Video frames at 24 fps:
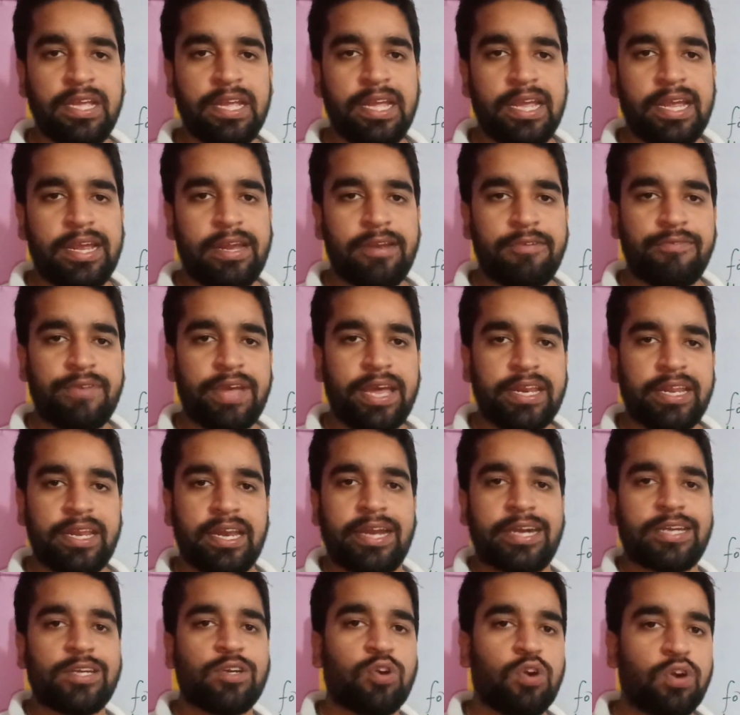And when
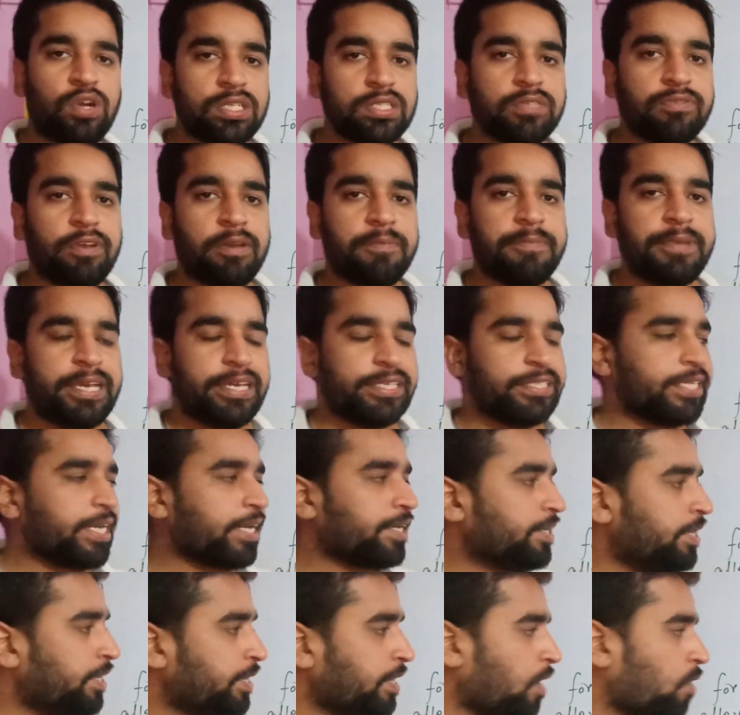electrons will be
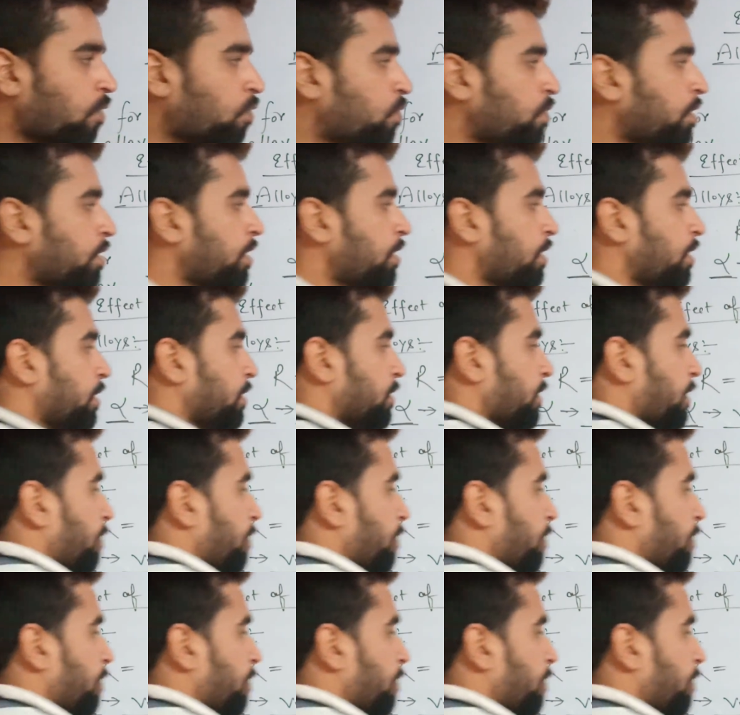ejected out, then what